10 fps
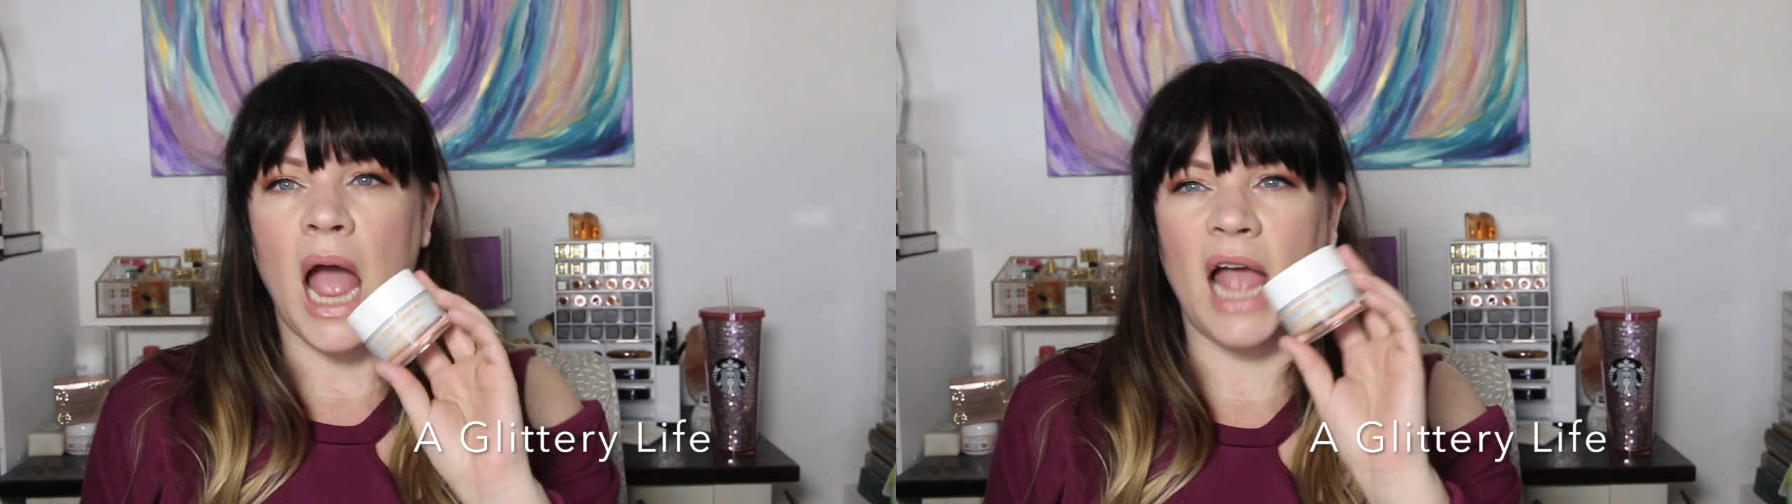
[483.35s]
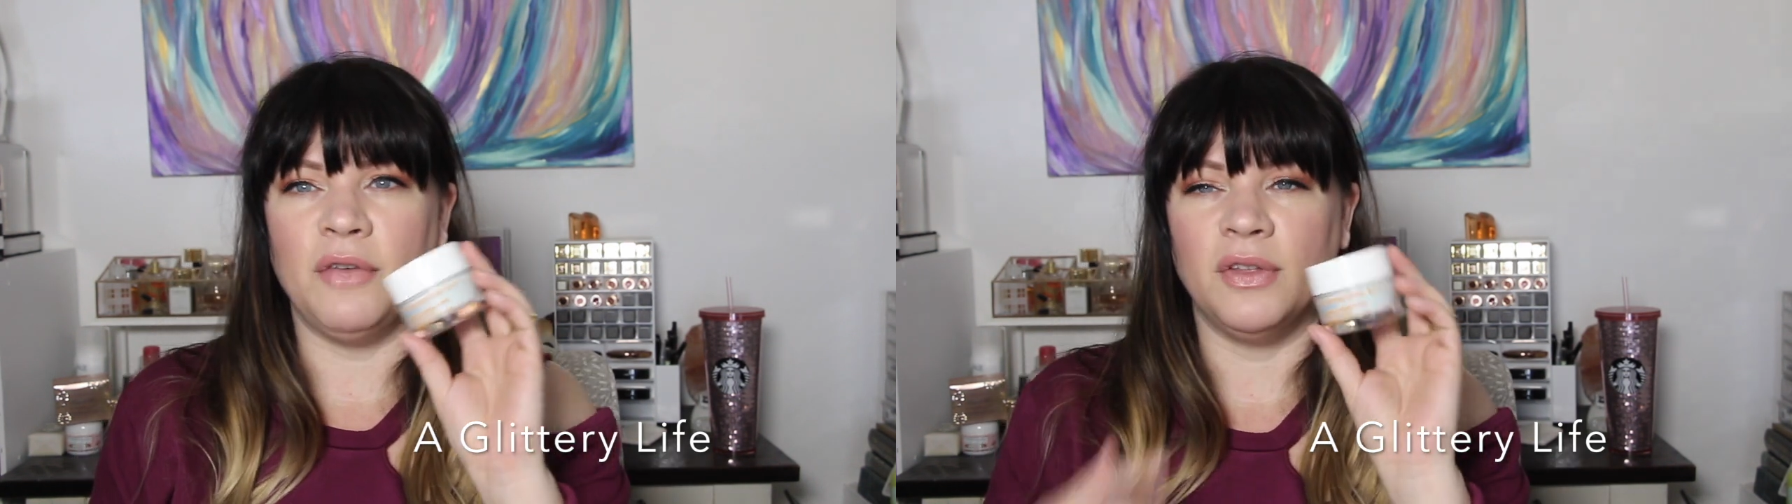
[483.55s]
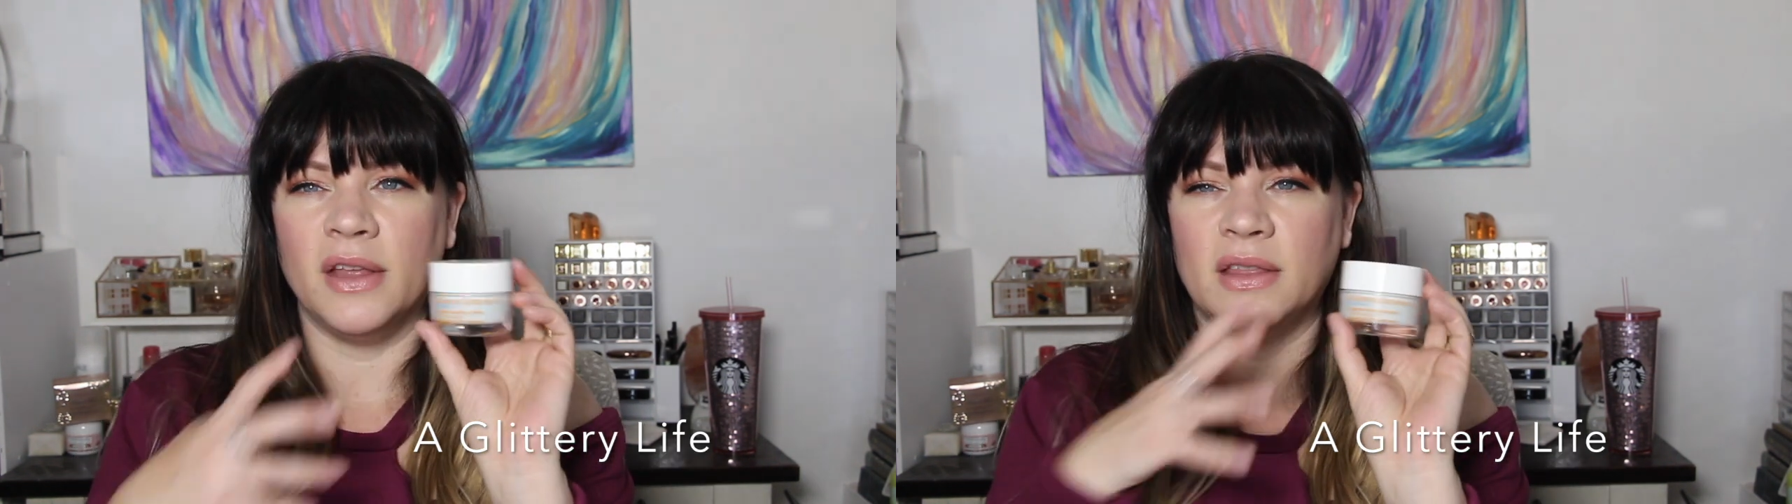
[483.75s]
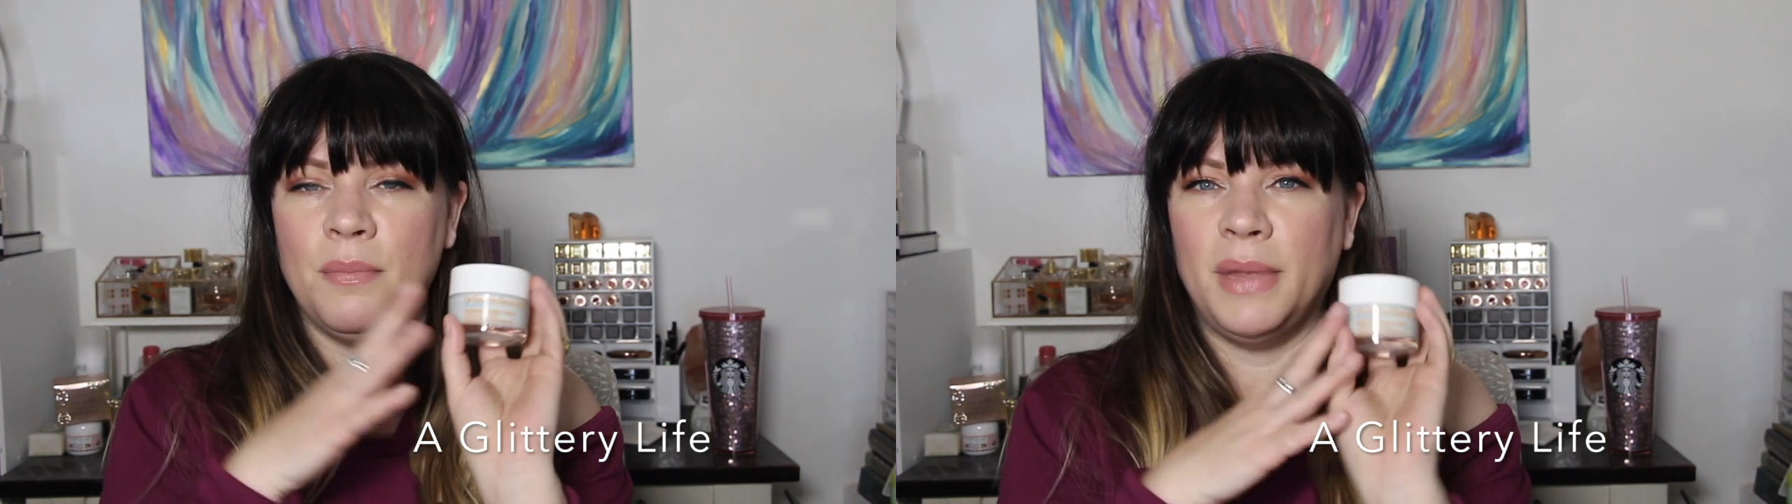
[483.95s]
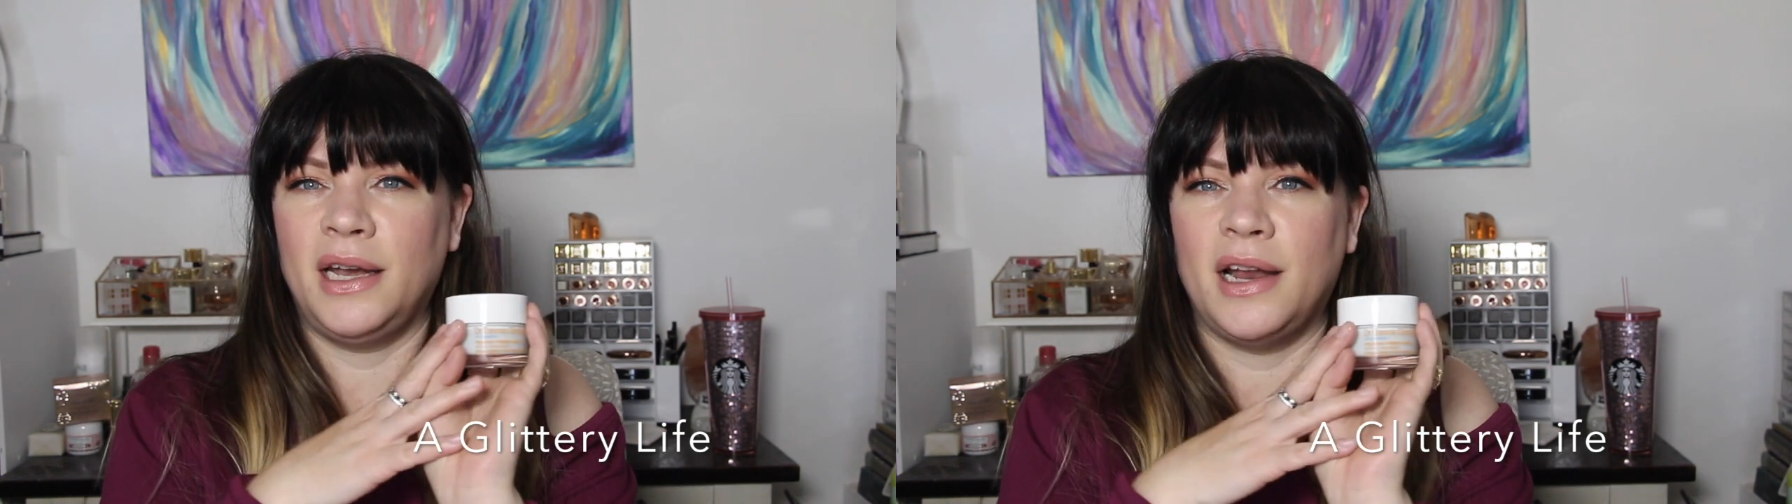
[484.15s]
I feel like
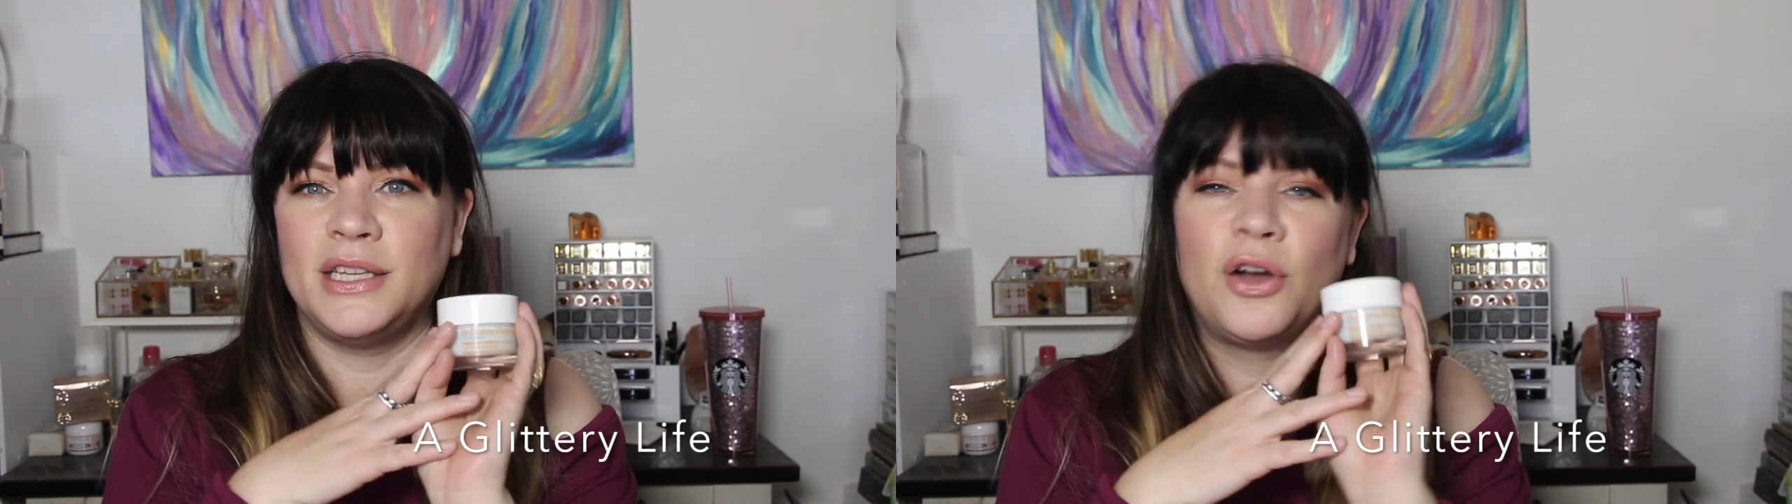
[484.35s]
the minute I